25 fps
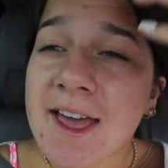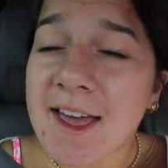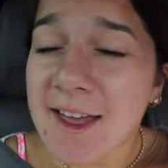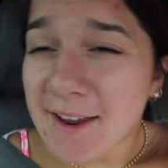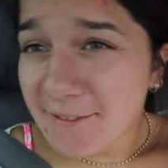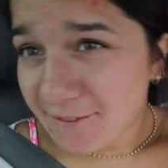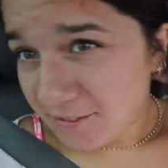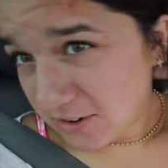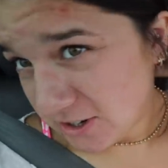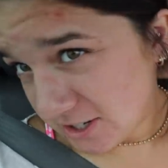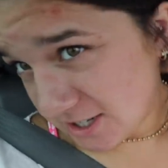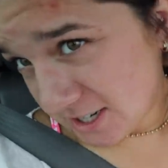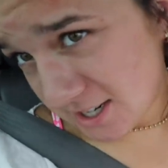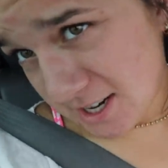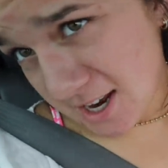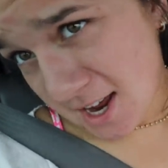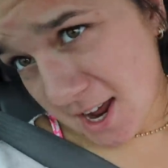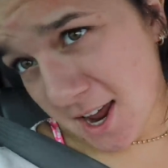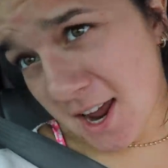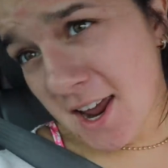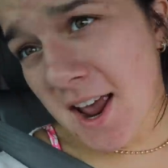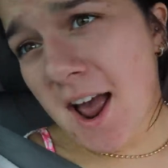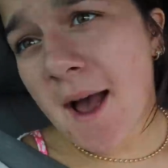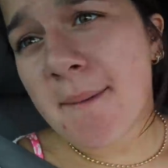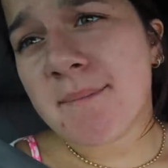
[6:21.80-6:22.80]
And for
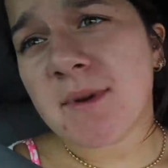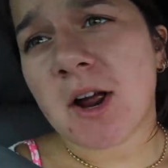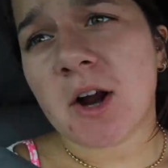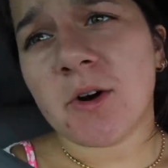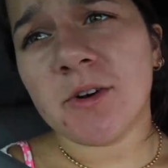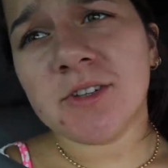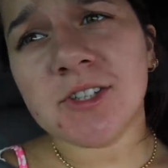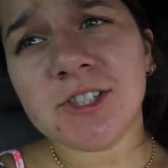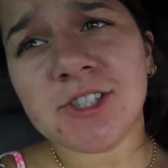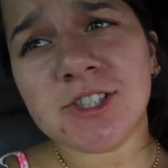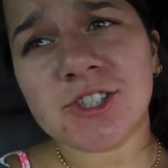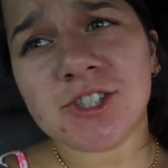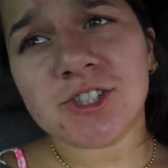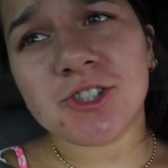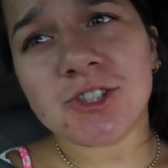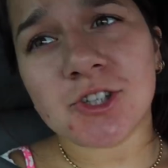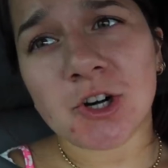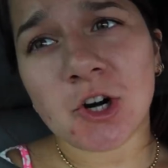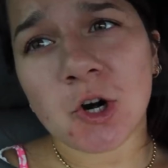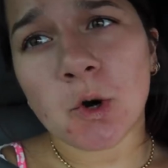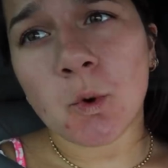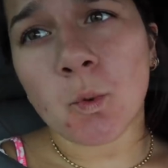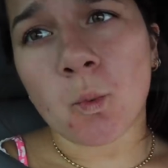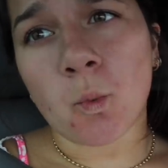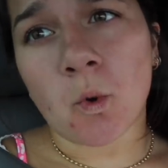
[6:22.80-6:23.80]
today, I'm not really
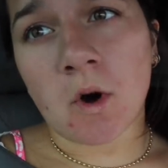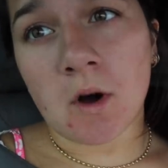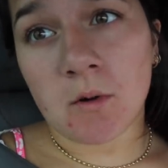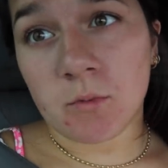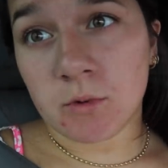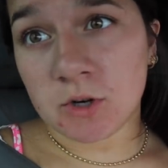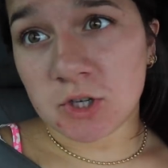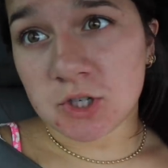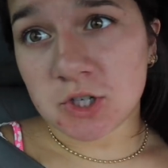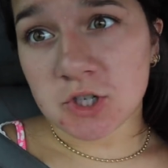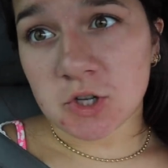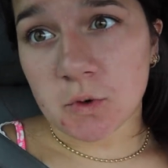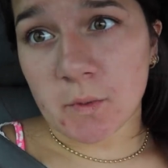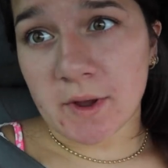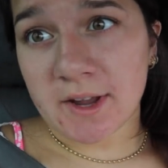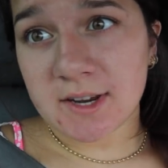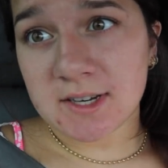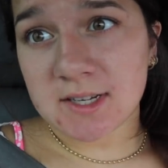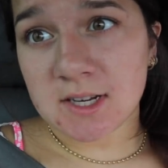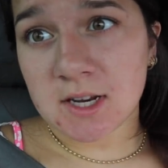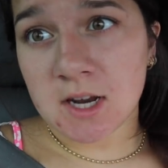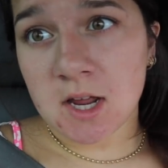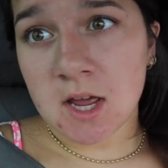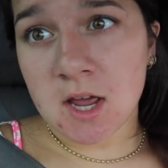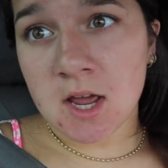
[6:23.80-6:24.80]
sure what we're doing
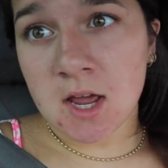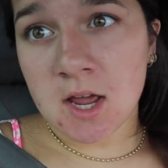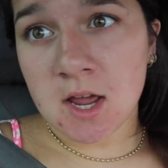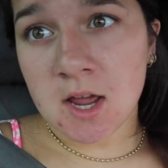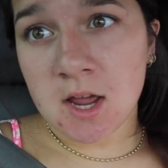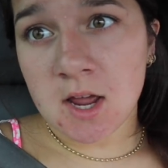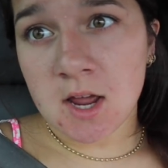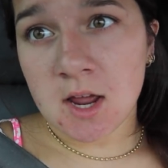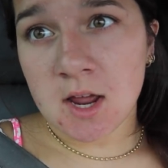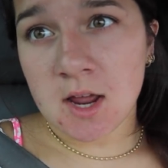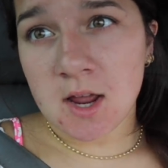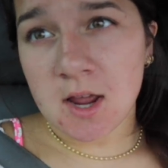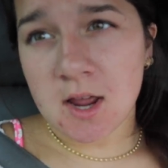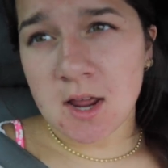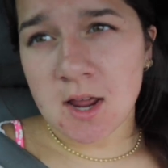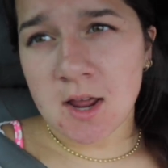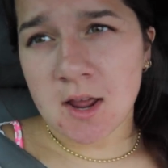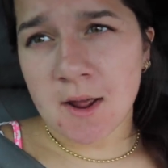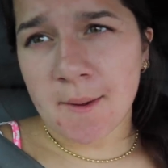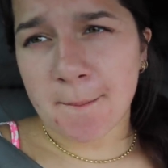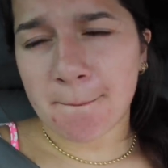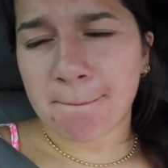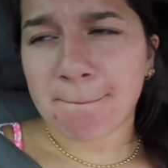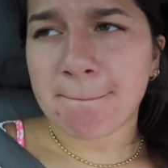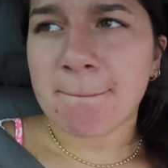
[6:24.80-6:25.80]
today.
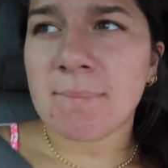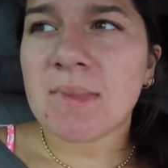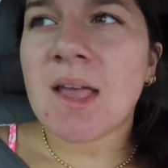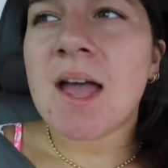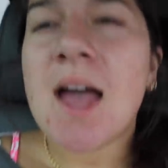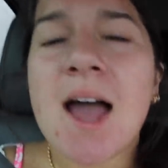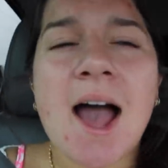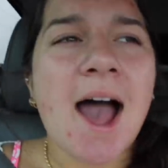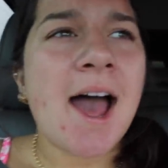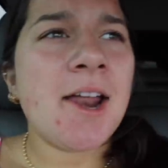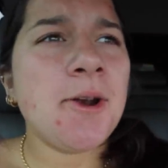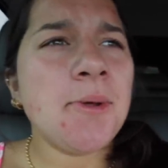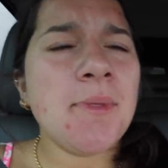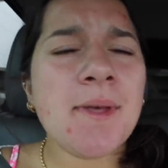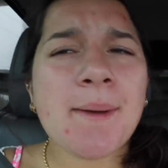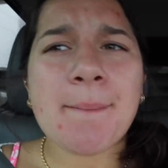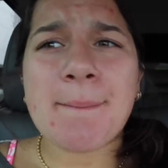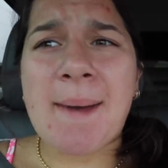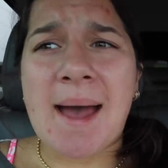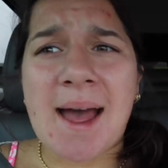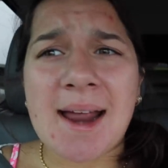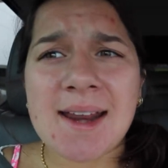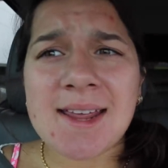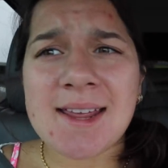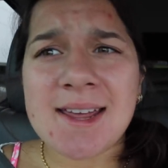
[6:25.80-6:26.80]
I know that
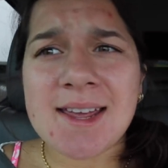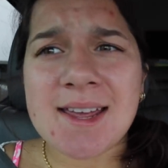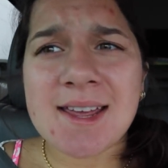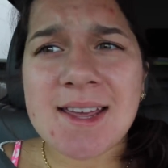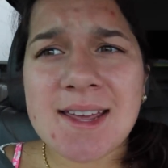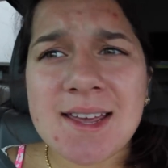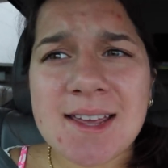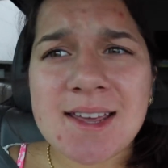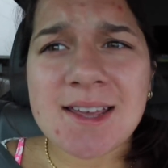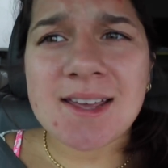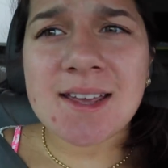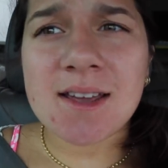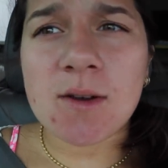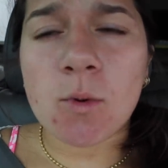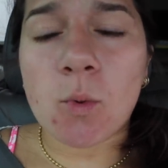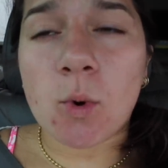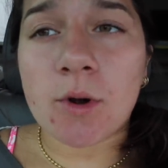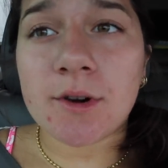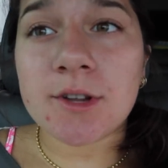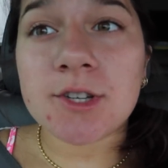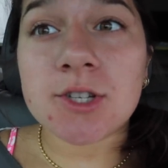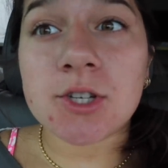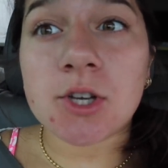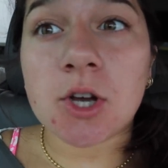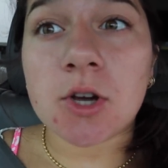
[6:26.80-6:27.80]
Maddie
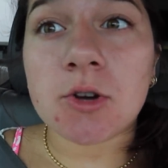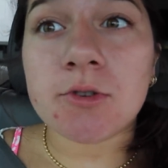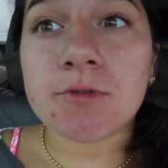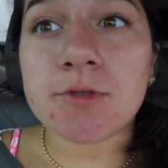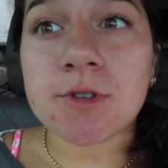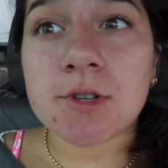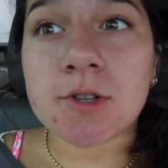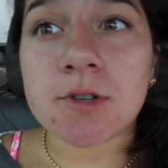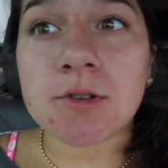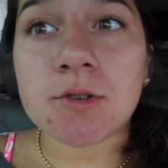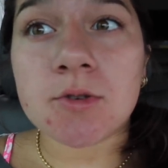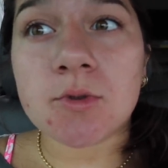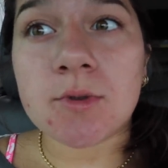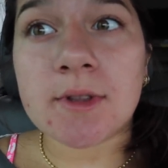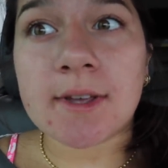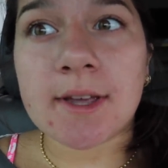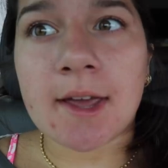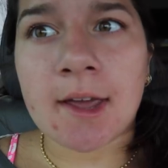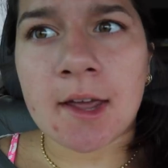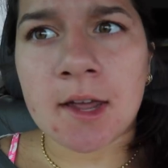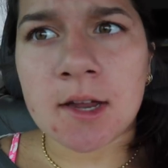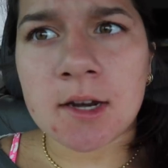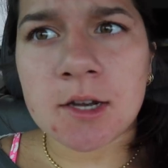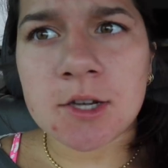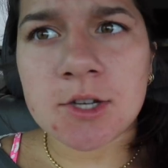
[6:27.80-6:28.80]
wanted to go to the
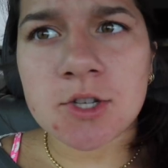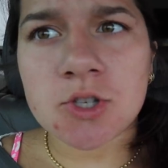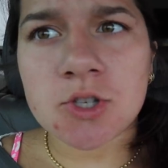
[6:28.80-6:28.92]
candy